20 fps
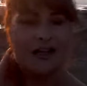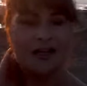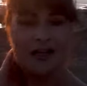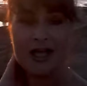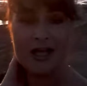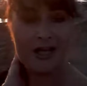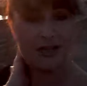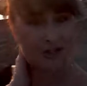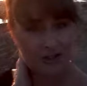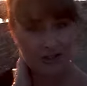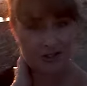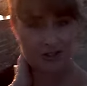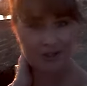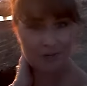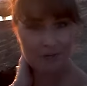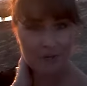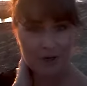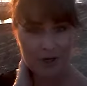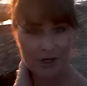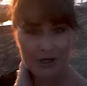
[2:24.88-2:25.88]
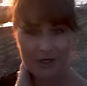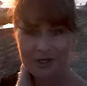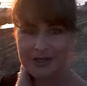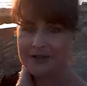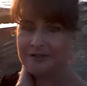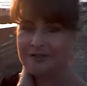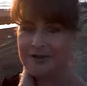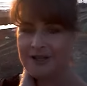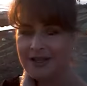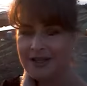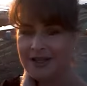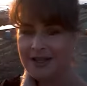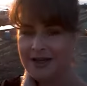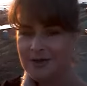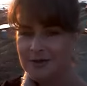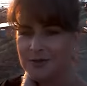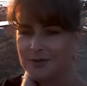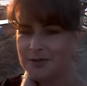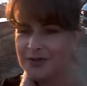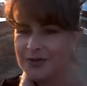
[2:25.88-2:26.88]
I looked good at the market, if nothing
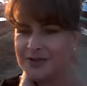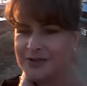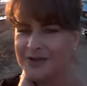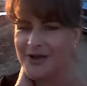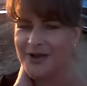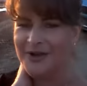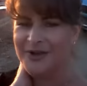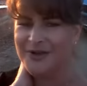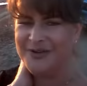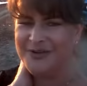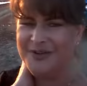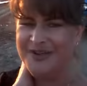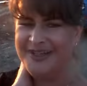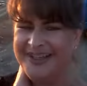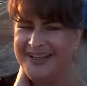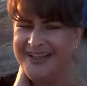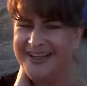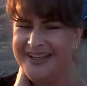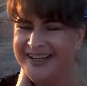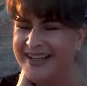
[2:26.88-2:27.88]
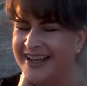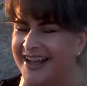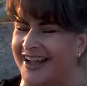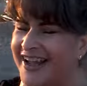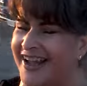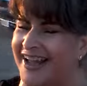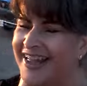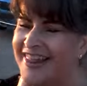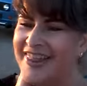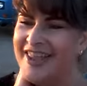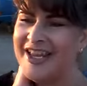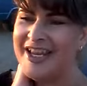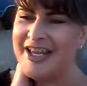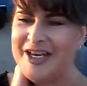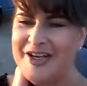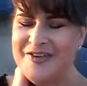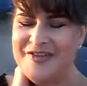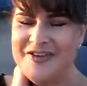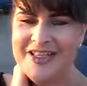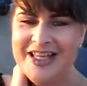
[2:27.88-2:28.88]
else.
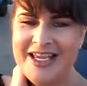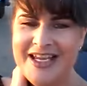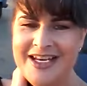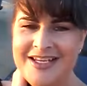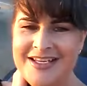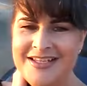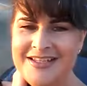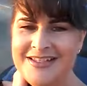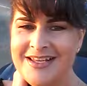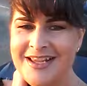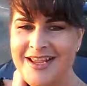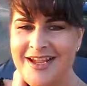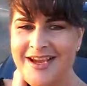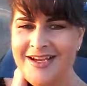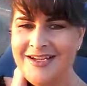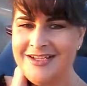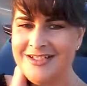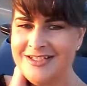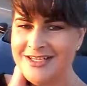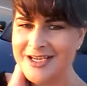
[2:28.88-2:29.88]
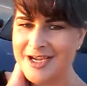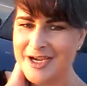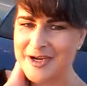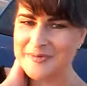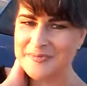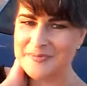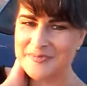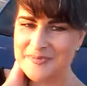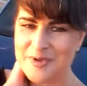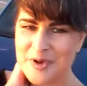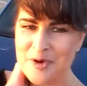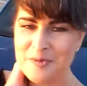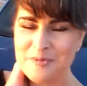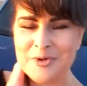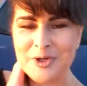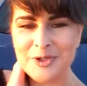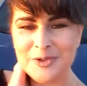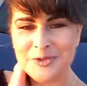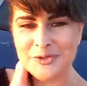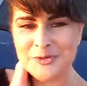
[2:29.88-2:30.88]
Thinking of you ladies, and hope
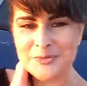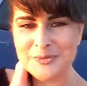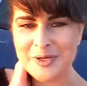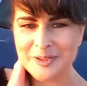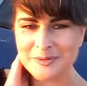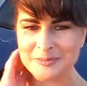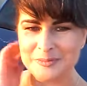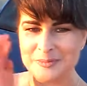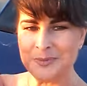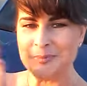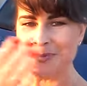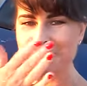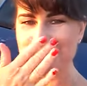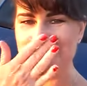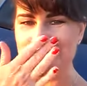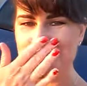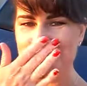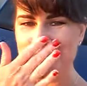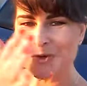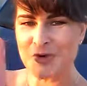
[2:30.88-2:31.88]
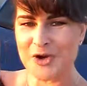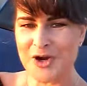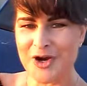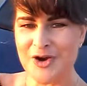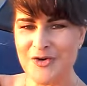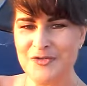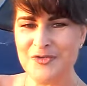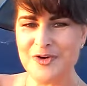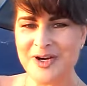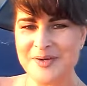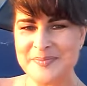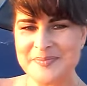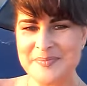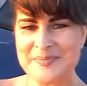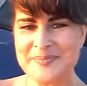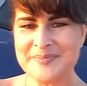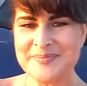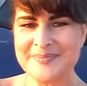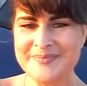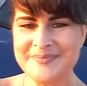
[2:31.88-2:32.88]
you're all doing well. Au revoir.